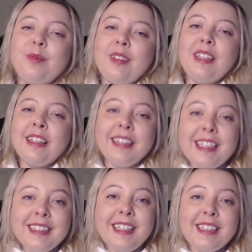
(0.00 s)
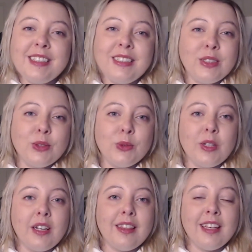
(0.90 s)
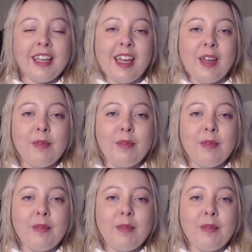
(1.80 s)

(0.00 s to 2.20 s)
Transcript: let's get into the game